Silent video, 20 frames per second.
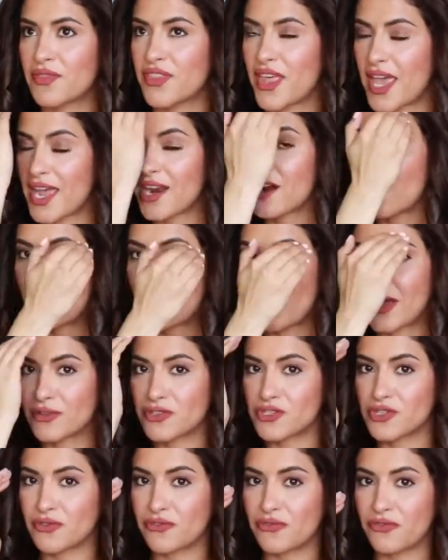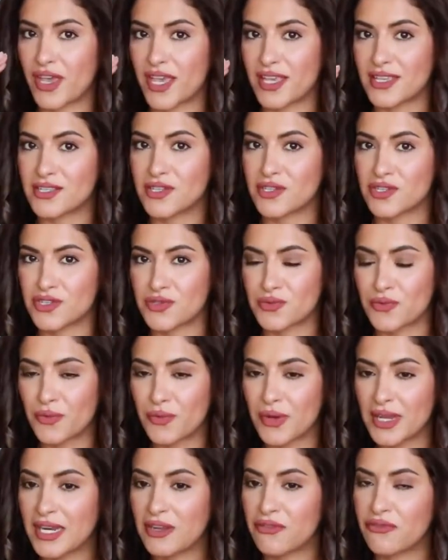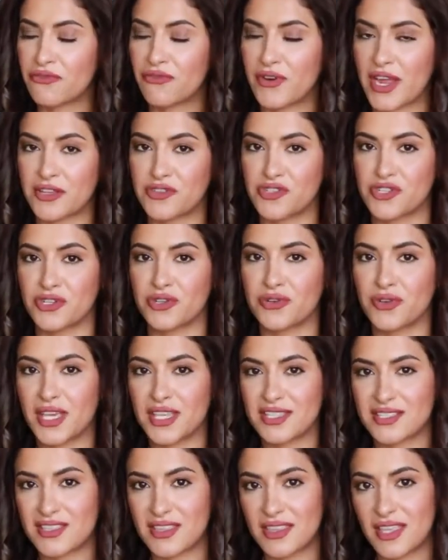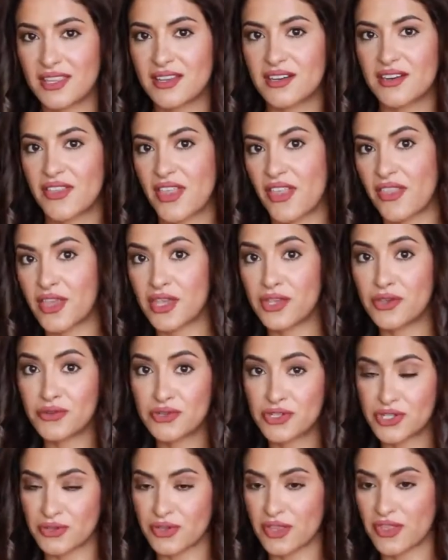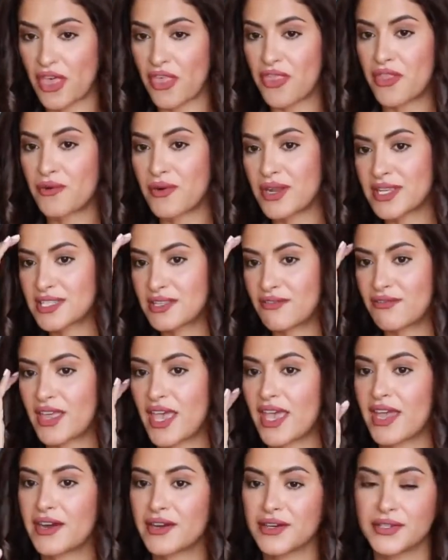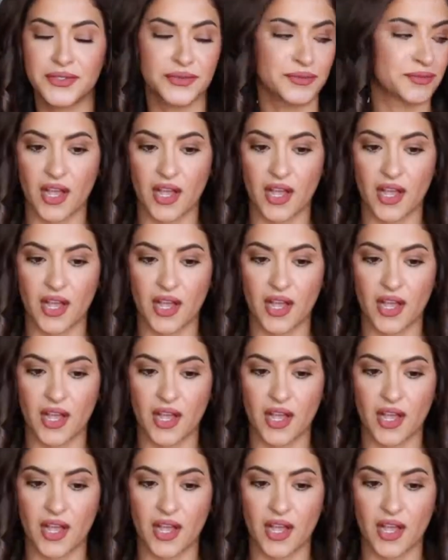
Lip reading: the hair around your face is really fragile. It's thinner than the rest of the hair.